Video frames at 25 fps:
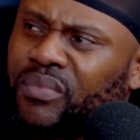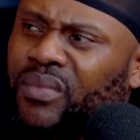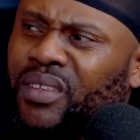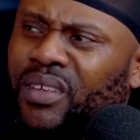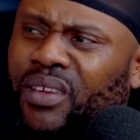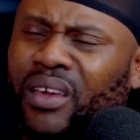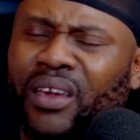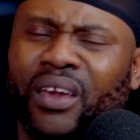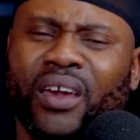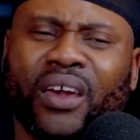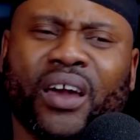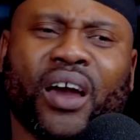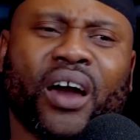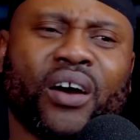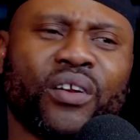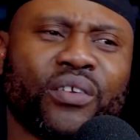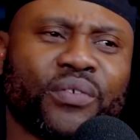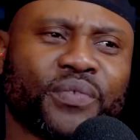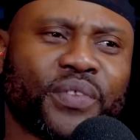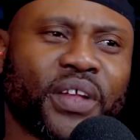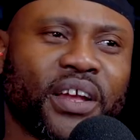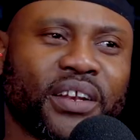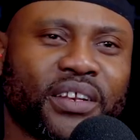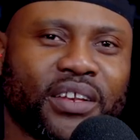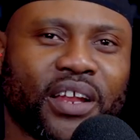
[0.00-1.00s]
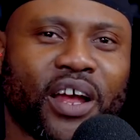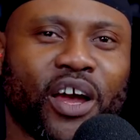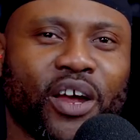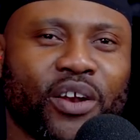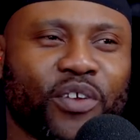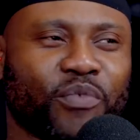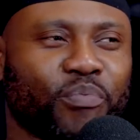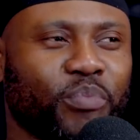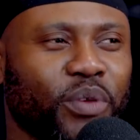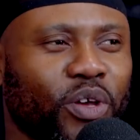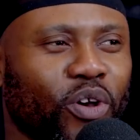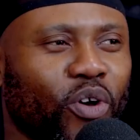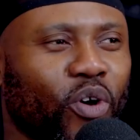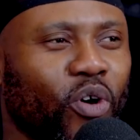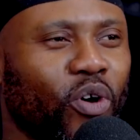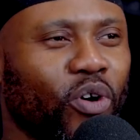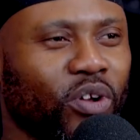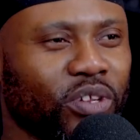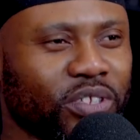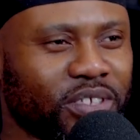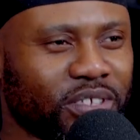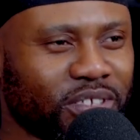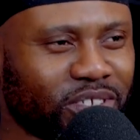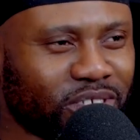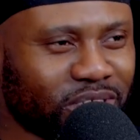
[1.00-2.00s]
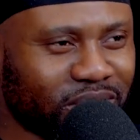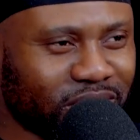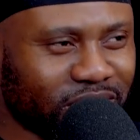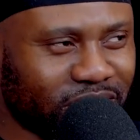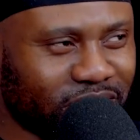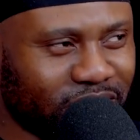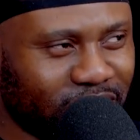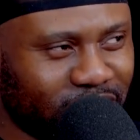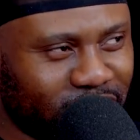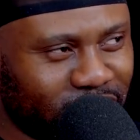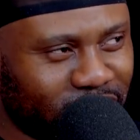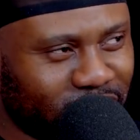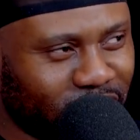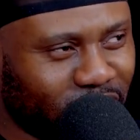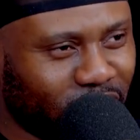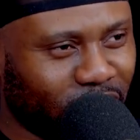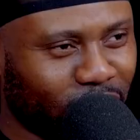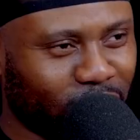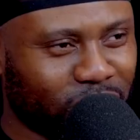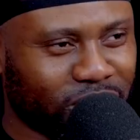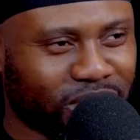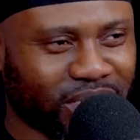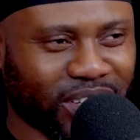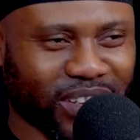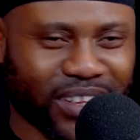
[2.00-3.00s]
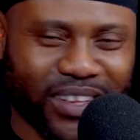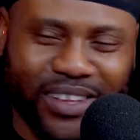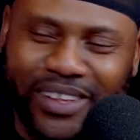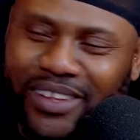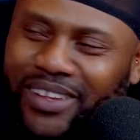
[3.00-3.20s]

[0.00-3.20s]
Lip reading: Yeah, out of being called into the section closer.